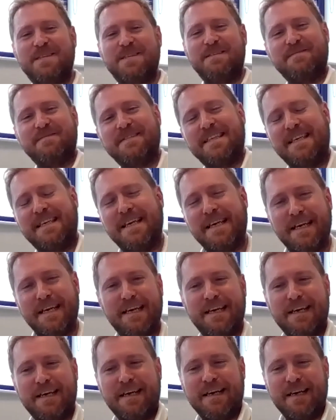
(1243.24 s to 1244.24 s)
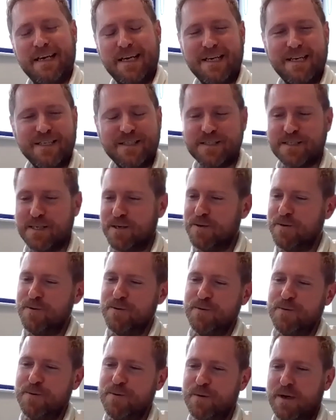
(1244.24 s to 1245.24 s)
Well done.
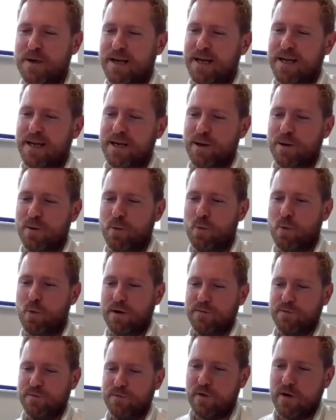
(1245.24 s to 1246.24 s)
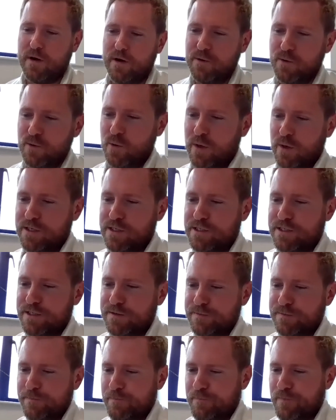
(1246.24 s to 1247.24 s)
So one final
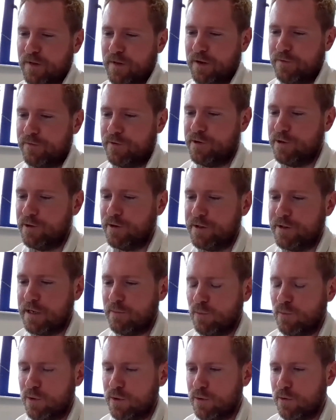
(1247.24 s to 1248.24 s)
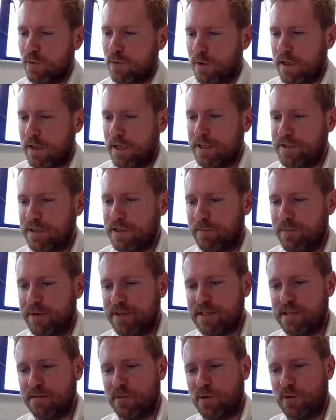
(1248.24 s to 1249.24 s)
question for you, and then we'll jump
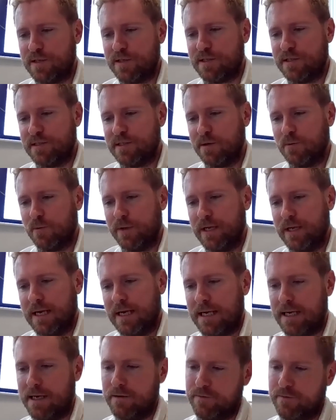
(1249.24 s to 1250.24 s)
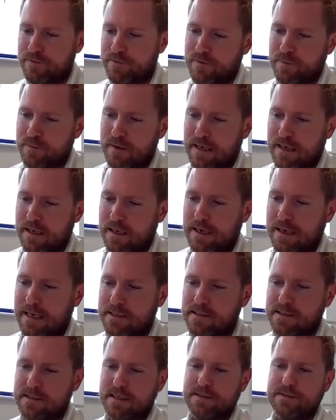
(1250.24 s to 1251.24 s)
into some questions that we have
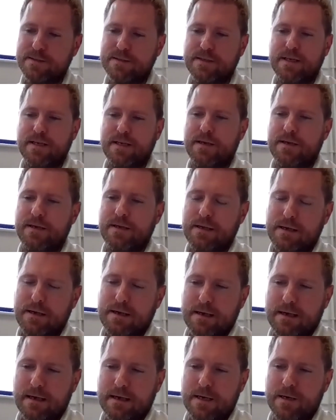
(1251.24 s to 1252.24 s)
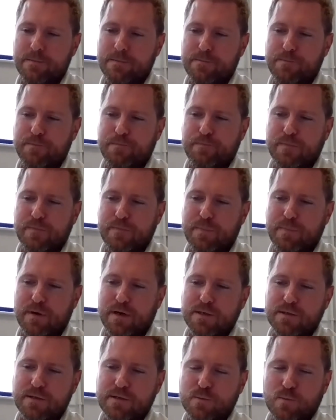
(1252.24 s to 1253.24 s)
had sent in.
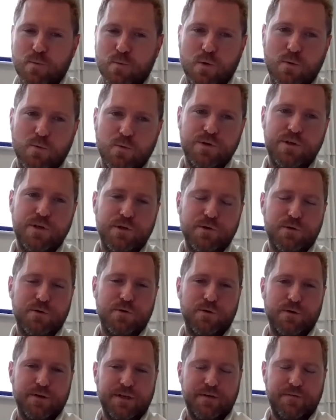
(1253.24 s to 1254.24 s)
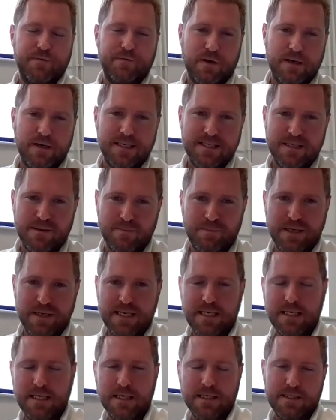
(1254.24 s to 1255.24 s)
But what would your advice
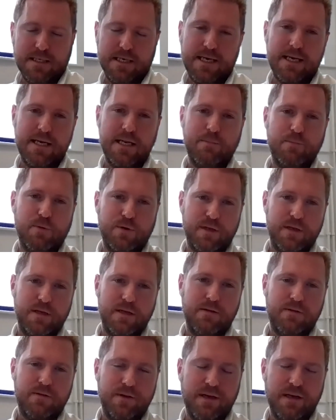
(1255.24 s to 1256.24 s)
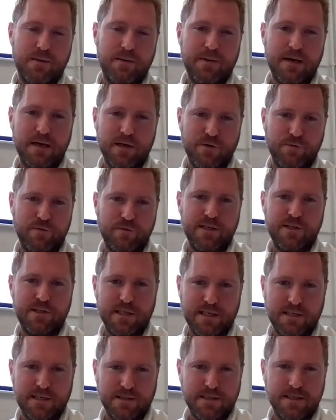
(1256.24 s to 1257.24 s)
be to anybody thinking about career
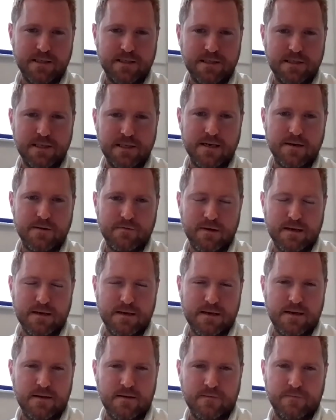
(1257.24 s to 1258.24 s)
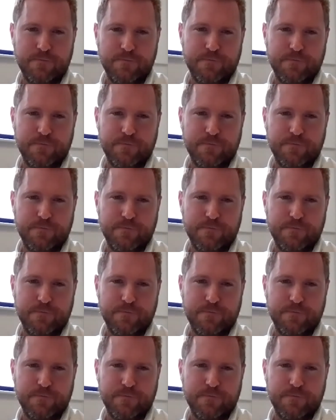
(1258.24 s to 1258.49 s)
change into tech right now?